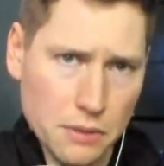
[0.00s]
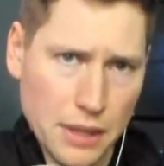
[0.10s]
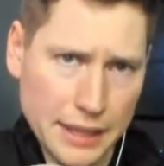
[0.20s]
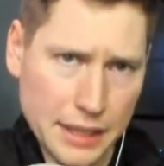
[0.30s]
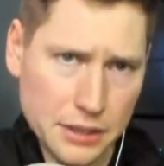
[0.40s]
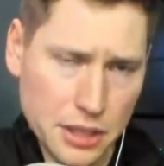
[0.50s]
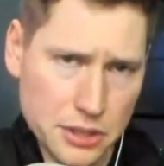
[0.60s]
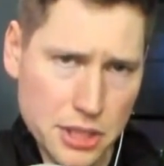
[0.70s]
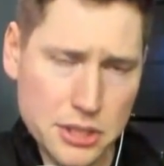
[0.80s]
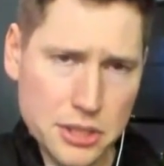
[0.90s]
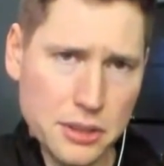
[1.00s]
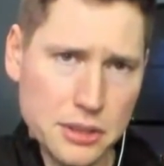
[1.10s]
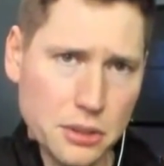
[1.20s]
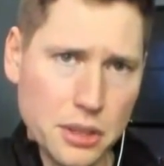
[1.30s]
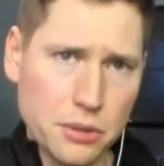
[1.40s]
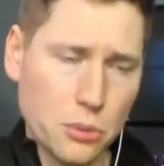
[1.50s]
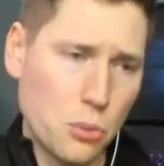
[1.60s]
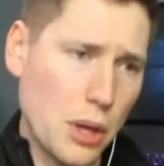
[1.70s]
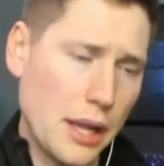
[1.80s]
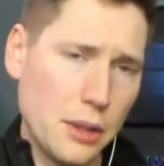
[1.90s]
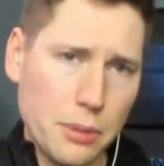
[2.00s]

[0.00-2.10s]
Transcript: that can consistently deliver well